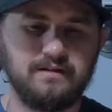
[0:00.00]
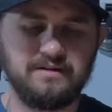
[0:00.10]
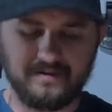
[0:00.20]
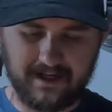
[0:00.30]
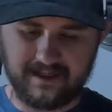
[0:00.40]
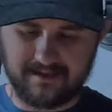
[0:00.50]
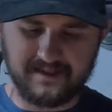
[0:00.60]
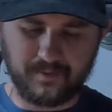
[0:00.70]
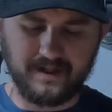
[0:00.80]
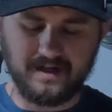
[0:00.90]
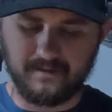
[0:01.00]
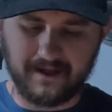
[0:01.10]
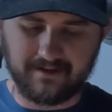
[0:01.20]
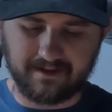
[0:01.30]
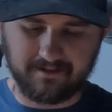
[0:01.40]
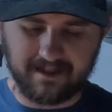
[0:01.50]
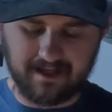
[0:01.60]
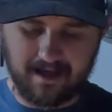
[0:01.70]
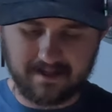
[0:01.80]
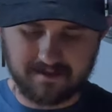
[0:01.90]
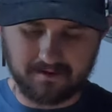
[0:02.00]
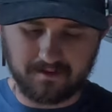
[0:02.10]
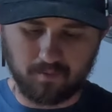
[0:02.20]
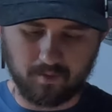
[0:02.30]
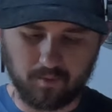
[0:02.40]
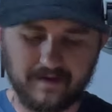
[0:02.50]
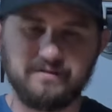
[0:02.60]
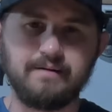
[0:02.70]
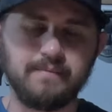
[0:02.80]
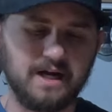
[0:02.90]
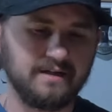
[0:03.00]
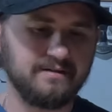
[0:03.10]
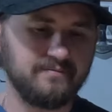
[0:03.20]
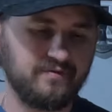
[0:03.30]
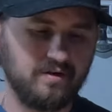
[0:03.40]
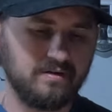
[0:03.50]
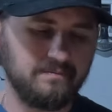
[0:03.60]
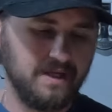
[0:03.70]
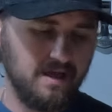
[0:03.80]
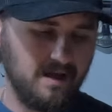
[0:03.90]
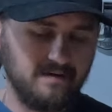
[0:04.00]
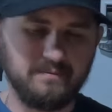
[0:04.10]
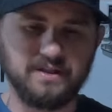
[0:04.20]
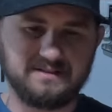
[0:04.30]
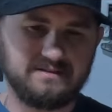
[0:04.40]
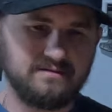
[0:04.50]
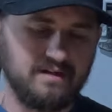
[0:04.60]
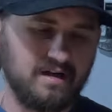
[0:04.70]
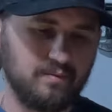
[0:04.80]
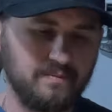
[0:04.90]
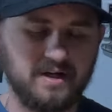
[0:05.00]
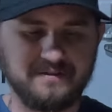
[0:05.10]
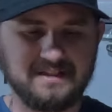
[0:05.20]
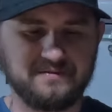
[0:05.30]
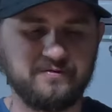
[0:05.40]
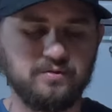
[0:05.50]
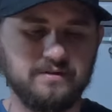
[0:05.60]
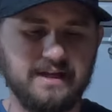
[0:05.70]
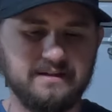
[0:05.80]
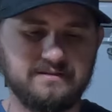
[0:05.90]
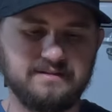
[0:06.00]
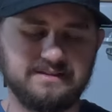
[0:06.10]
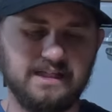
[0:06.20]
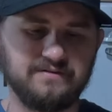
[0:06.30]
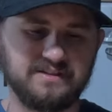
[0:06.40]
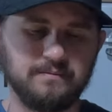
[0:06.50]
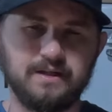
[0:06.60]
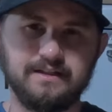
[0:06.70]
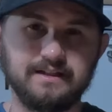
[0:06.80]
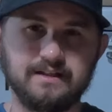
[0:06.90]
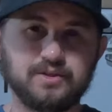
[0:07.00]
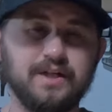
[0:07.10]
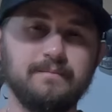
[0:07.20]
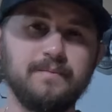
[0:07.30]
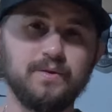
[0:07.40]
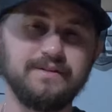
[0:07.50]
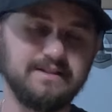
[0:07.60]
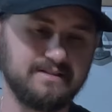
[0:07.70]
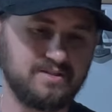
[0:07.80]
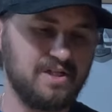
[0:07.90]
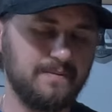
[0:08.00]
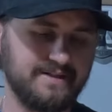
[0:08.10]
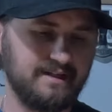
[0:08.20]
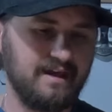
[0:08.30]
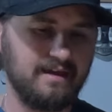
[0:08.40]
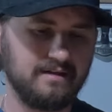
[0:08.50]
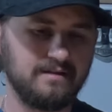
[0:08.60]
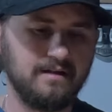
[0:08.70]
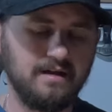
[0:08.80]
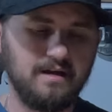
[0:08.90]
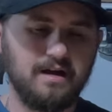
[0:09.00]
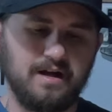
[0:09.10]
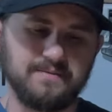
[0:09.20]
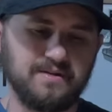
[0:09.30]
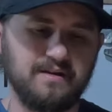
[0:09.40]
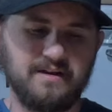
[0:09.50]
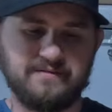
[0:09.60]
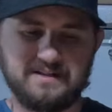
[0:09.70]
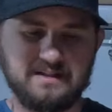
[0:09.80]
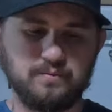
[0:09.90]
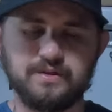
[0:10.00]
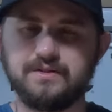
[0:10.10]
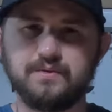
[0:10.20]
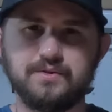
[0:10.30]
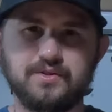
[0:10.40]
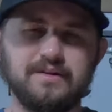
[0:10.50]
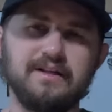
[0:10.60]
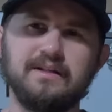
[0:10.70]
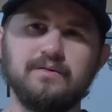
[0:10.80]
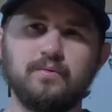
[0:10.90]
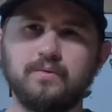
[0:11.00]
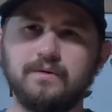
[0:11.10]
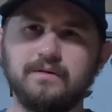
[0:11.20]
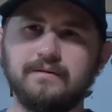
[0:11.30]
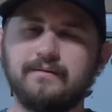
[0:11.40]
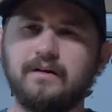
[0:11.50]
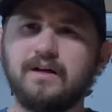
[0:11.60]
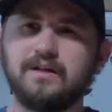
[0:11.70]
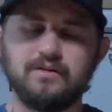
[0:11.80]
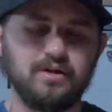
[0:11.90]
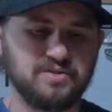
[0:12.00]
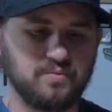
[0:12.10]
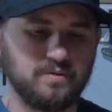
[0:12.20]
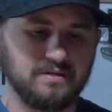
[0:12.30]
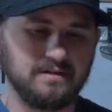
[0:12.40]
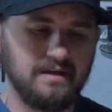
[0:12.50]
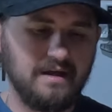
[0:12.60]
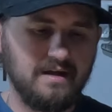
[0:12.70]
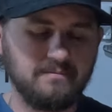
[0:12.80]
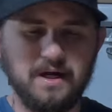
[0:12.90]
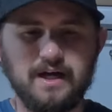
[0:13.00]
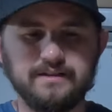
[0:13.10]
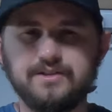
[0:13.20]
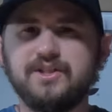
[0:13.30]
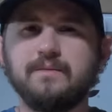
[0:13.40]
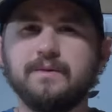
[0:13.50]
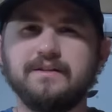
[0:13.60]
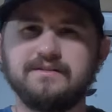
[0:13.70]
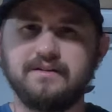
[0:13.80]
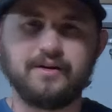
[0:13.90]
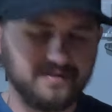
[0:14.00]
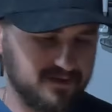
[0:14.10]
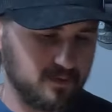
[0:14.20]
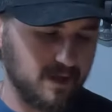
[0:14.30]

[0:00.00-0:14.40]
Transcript: either I get these pre-cut by like Lancaster or wherever I buy them from, but we bought these full length to save some money. Again, trying to build these as cheap as I can, so that if I send one into a tree or launch one behind a sheep, it doesn't hurt so